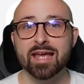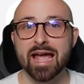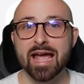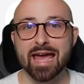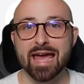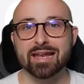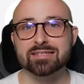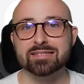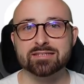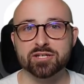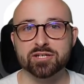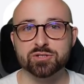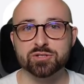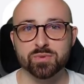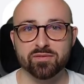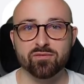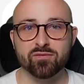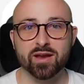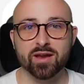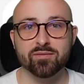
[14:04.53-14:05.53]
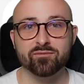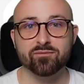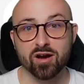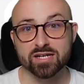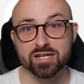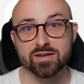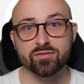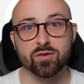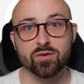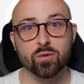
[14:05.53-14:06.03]
and as such, we find it
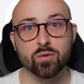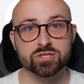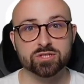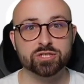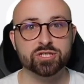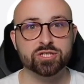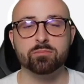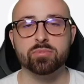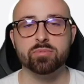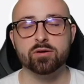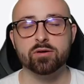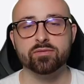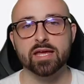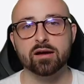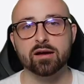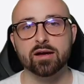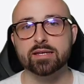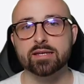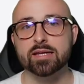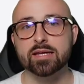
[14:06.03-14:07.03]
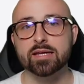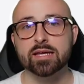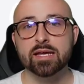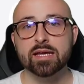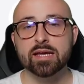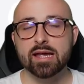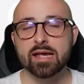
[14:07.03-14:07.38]
very difficult to jump off that idea.